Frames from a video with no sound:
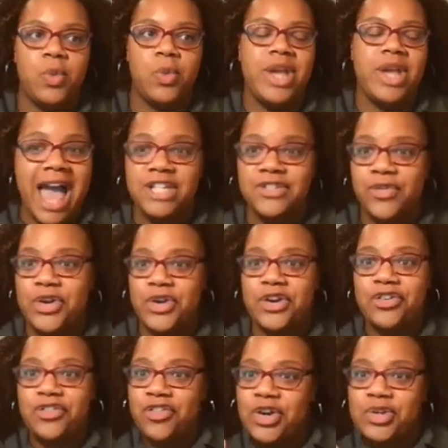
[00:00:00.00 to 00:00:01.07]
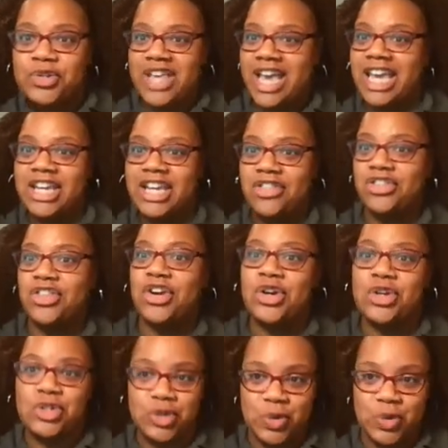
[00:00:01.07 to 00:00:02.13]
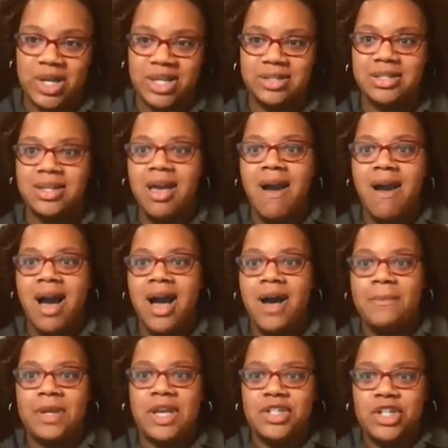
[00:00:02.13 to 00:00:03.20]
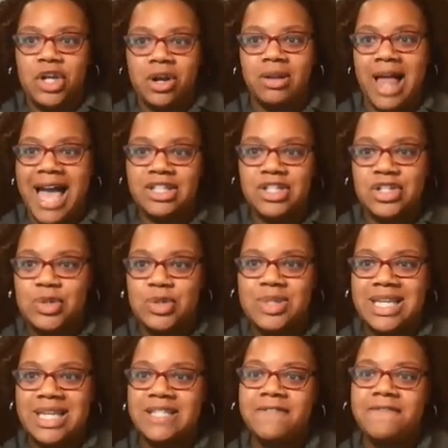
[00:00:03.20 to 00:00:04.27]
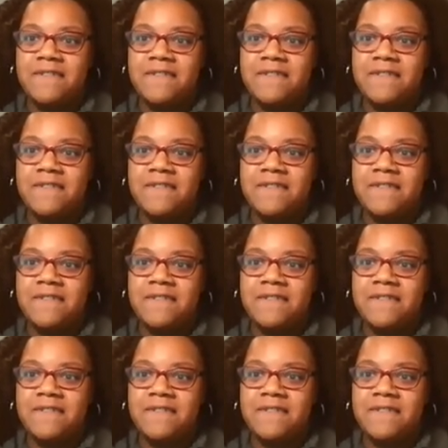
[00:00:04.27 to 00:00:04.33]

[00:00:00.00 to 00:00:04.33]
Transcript: we ask for your first, second, and third choice because our classes do tend to